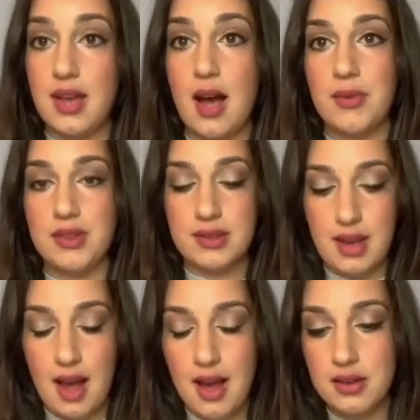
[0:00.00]
the top of the
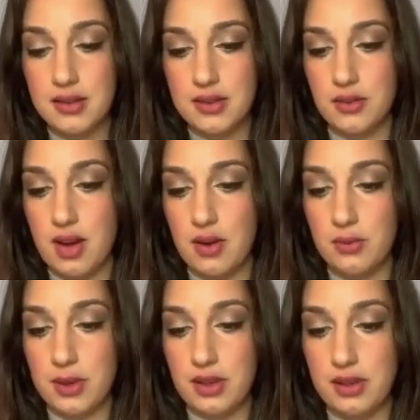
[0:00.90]
stack. So that
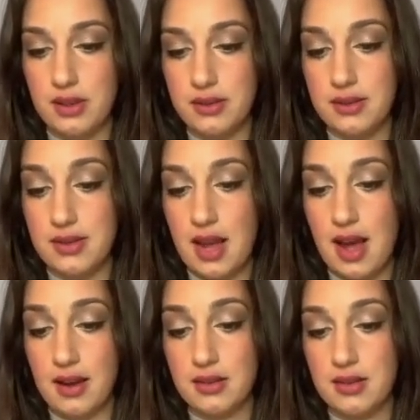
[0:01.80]
would be
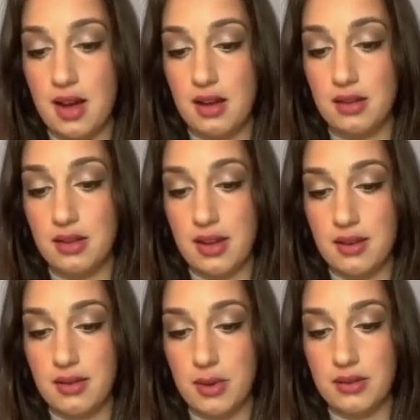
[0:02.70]

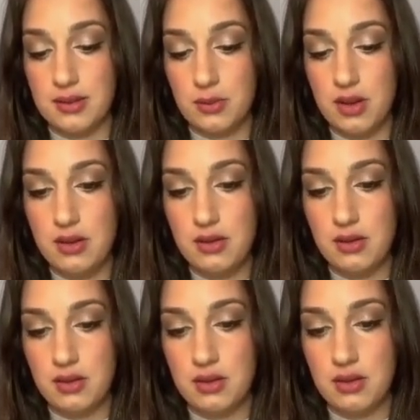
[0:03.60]
stack.length minus one.
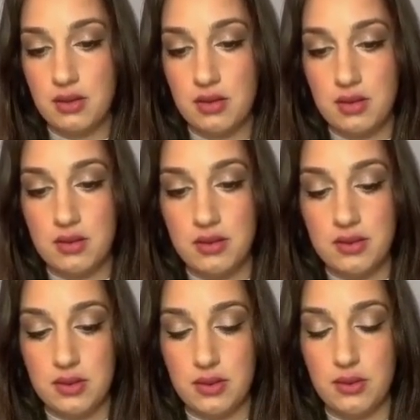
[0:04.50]

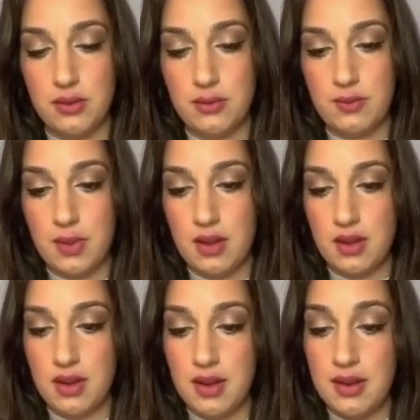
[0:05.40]
So
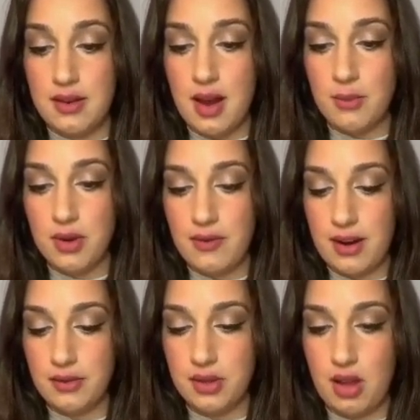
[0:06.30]
now I'm going to
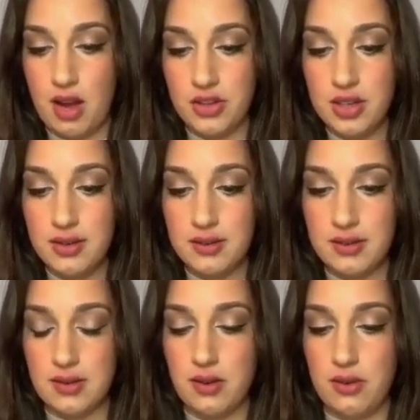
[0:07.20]
write out the logic.
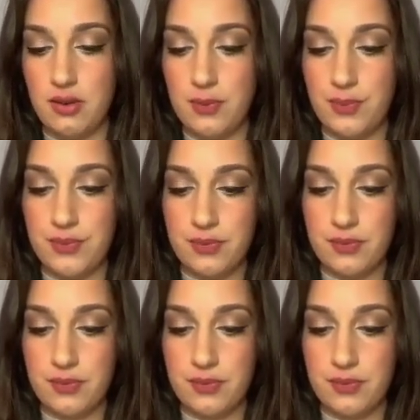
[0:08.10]
So